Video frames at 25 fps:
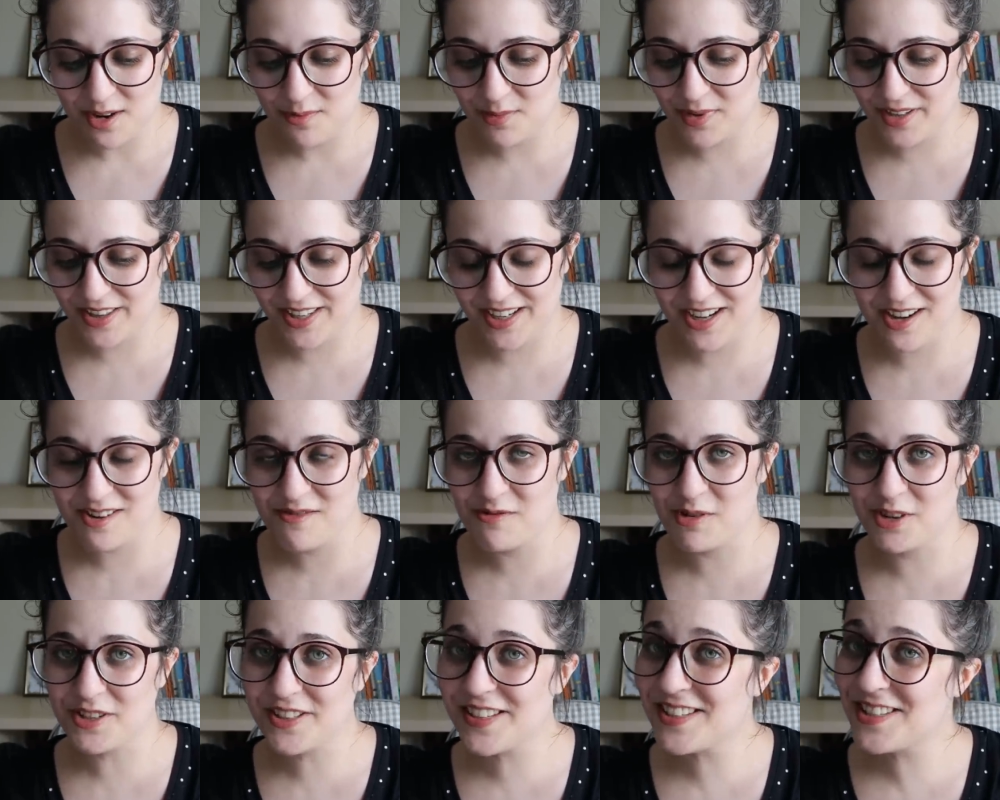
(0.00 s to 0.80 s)
but that I
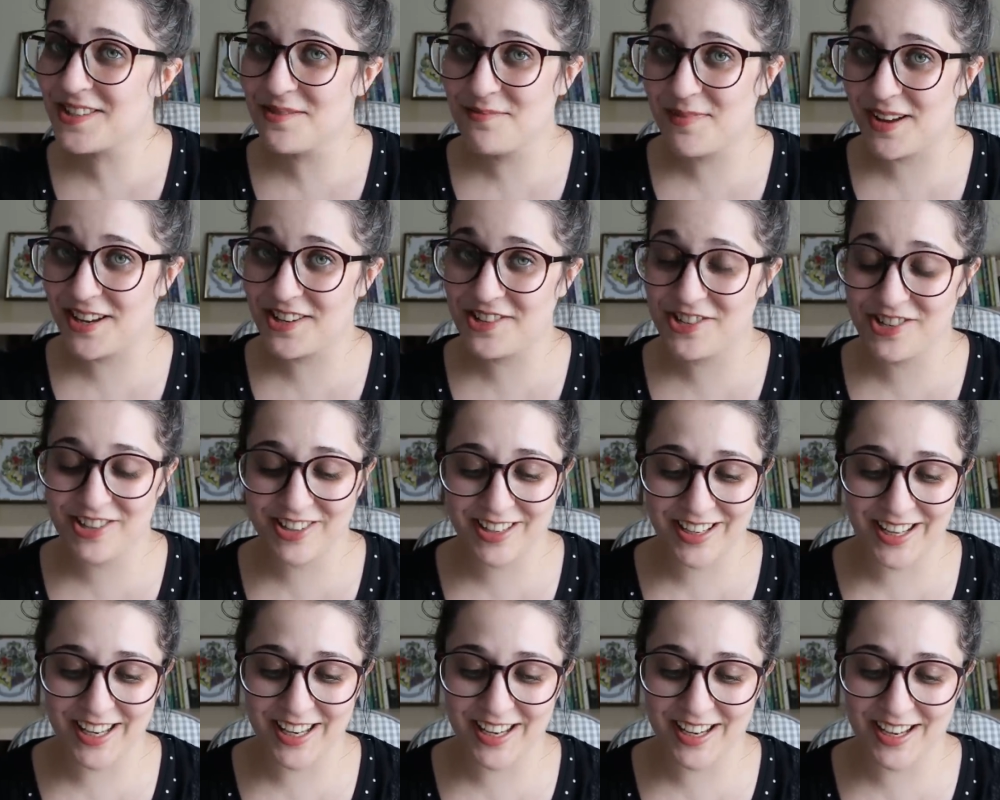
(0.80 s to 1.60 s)
wanted to
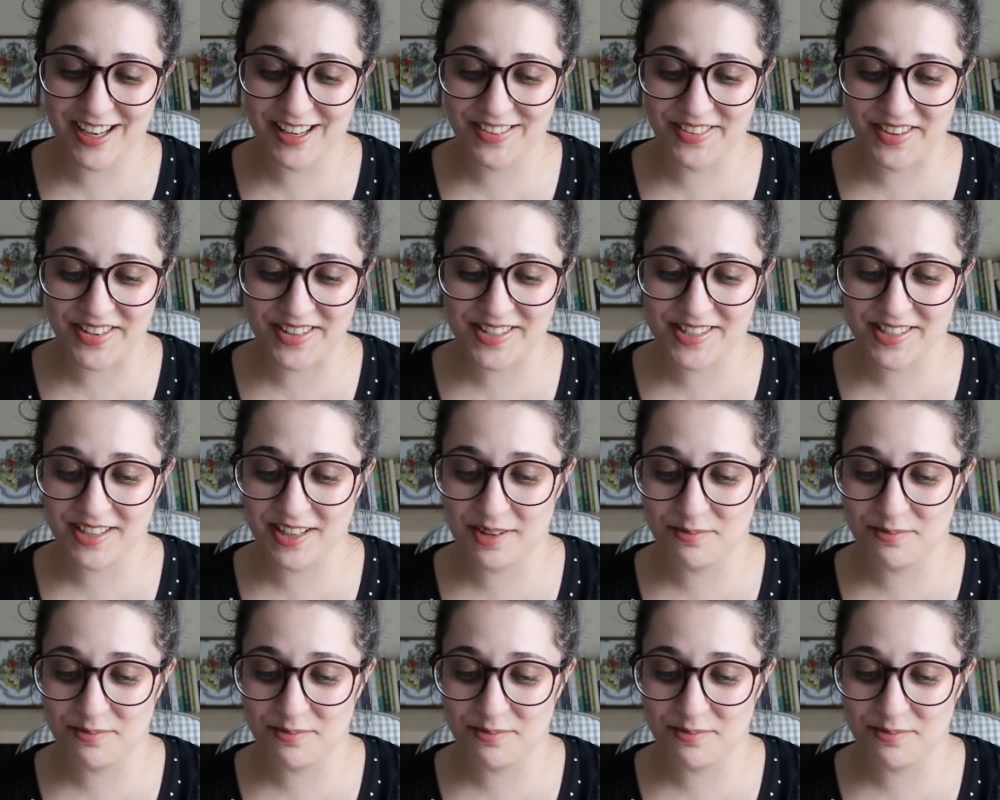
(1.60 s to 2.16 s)
mention here, and that's